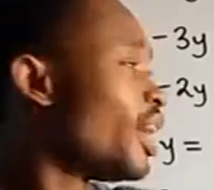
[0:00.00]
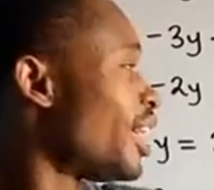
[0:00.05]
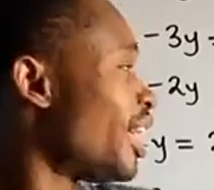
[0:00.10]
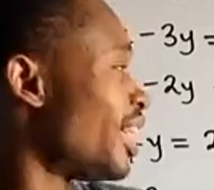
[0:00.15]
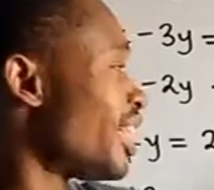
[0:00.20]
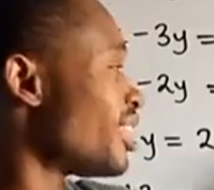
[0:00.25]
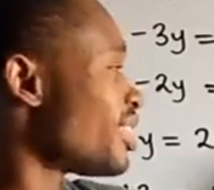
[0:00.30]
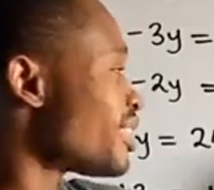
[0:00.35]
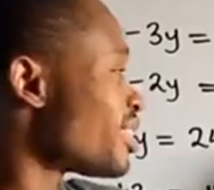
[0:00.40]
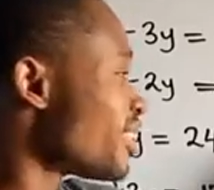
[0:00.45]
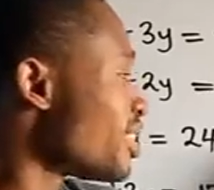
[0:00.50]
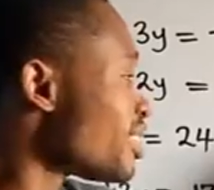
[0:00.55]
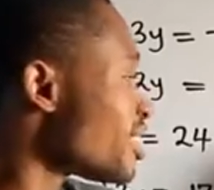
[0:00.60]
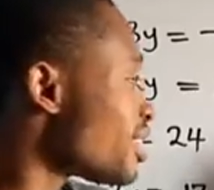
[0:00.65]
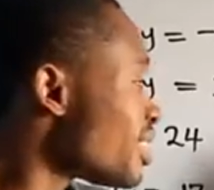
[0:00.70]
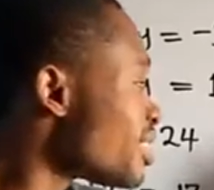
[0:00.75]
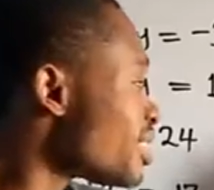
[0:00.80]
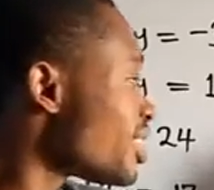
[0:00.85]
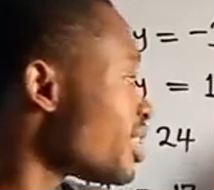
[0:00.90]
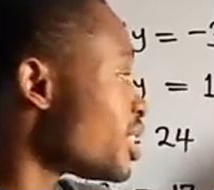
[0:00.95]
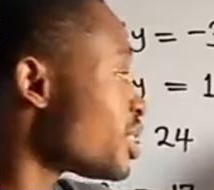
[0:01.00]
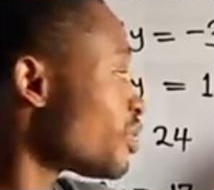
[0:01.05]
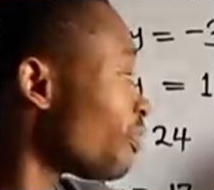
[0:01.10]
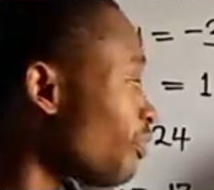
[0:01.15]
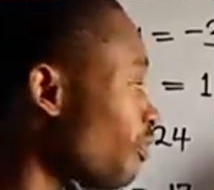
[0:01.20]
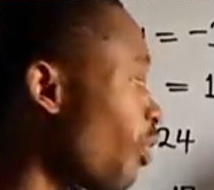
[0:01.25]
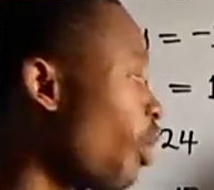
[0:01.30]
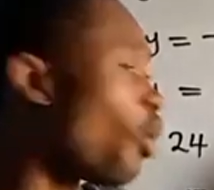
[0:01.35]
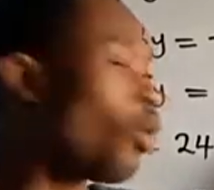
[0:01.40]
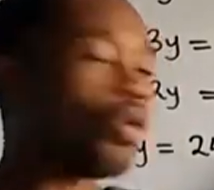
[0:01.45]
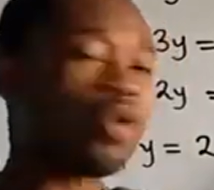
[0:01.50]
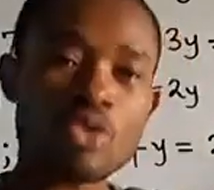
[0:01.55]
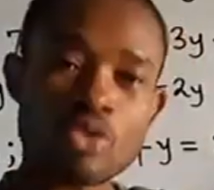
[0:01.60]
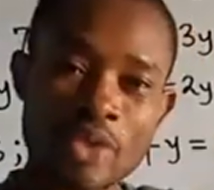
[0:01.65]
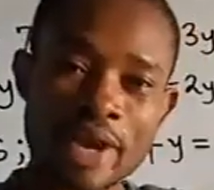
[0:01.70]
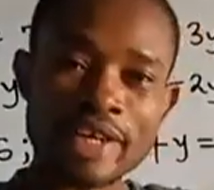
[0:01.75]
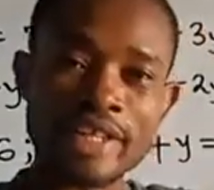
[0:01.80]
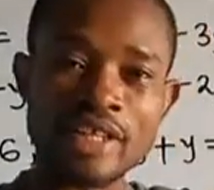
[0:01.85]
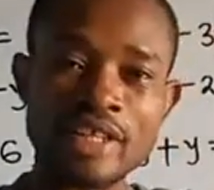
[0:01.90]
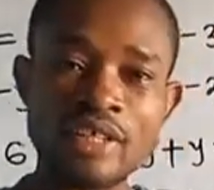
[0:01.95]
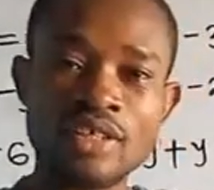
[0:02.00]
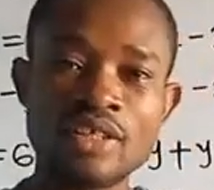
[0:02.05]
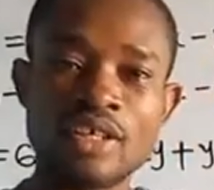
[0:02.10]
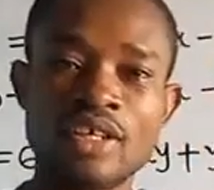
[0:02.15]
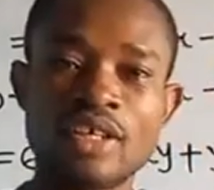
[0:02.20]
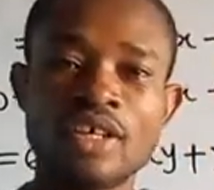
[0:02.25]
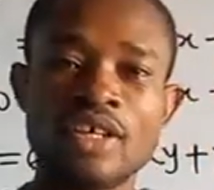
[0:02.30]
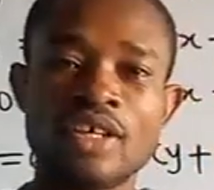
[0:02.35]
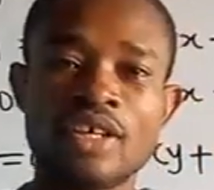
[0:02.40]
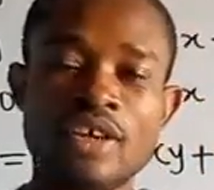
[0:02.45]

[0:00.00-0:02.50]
And then since this is 4 already,